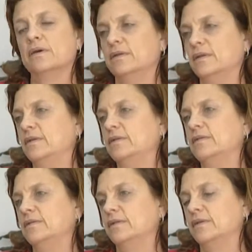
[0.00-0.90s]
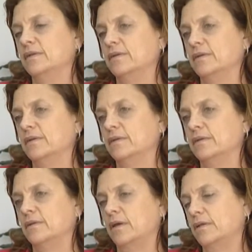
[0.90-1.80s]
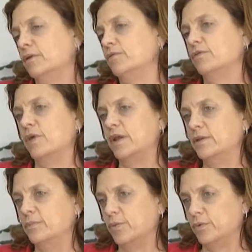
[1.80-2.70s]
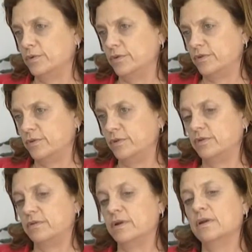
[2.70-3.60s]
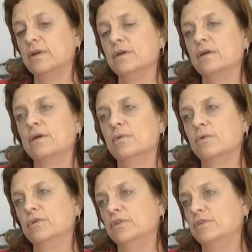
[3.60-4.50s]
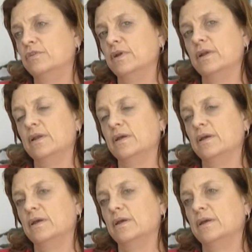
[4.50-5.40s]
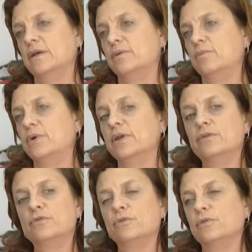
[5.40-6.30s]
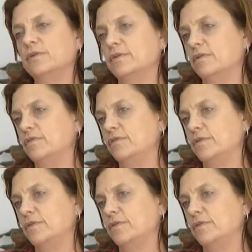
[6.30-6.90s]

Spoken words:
that is, I think, of great importance to Israel. What Israel can bring to UNICEF